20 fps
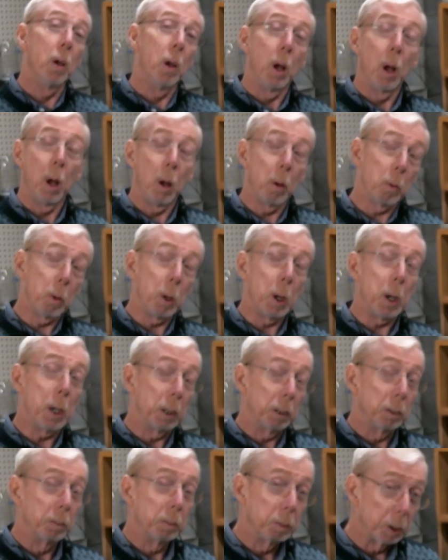All right,
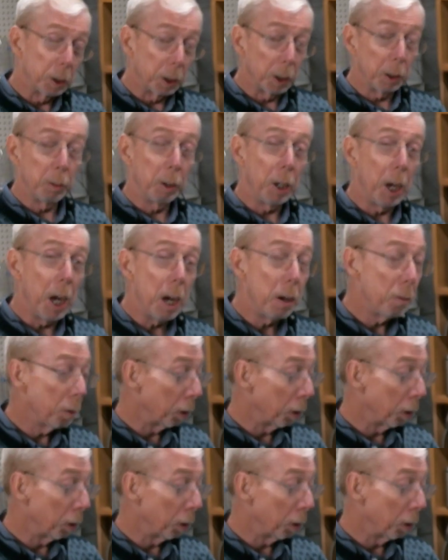so there we have